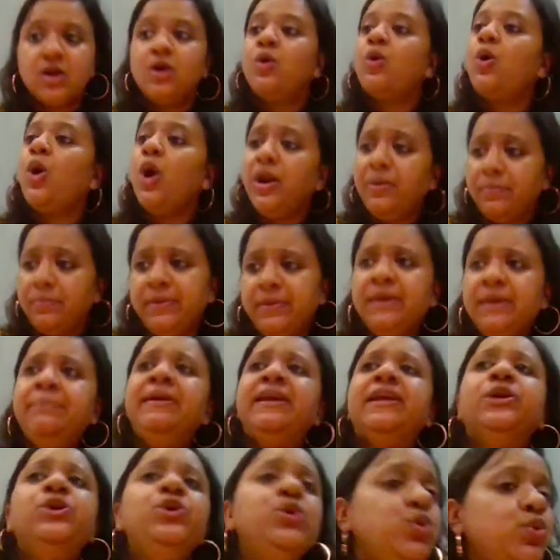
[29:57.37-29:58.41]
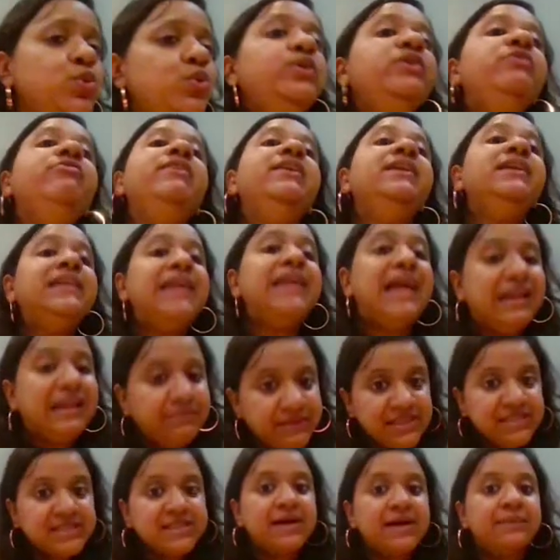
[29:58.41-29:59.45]
or maybe you even tell me
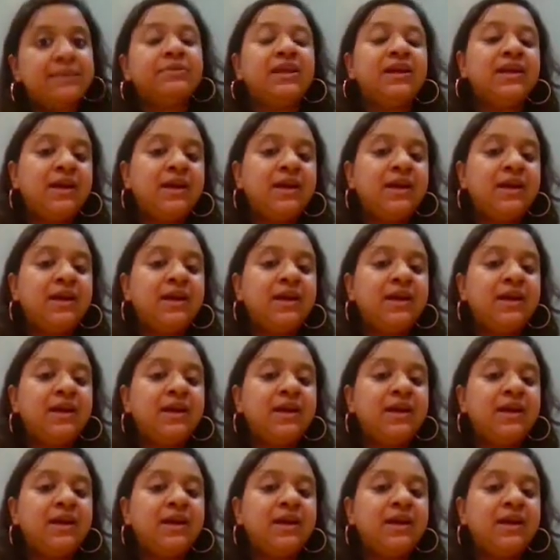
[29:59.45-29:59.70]
something